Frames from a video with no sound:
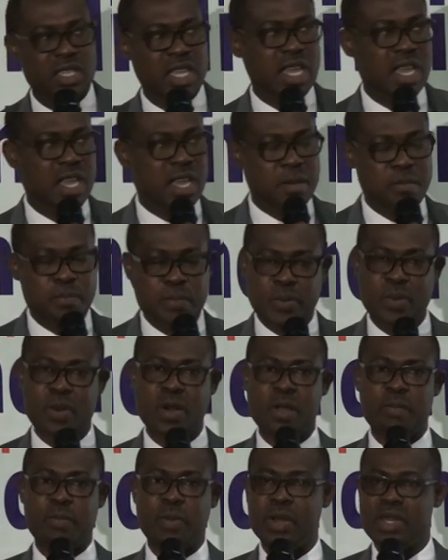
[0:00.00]

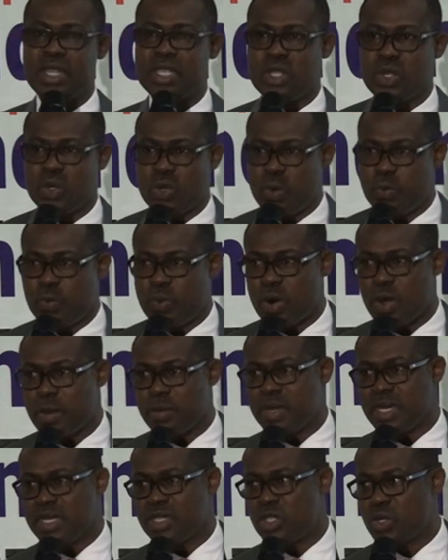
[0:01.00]
political
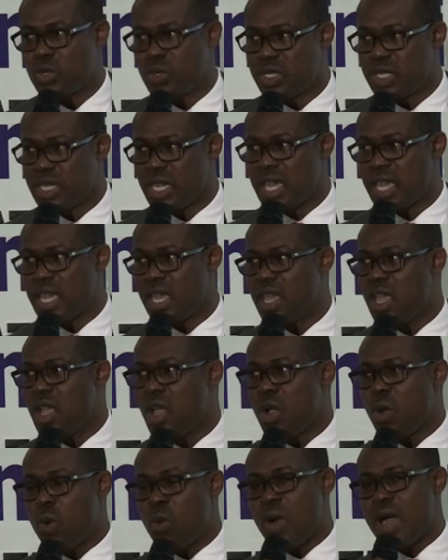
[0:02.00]
promise to say
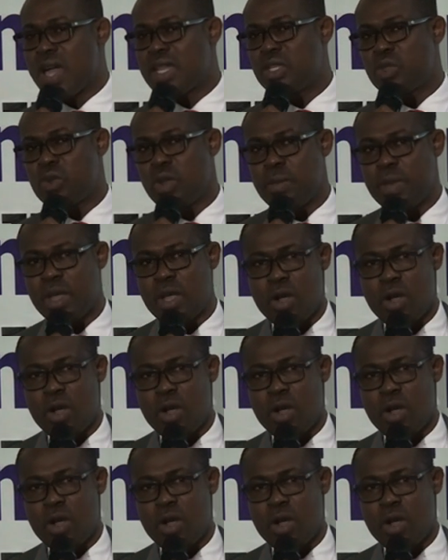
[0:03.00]
once I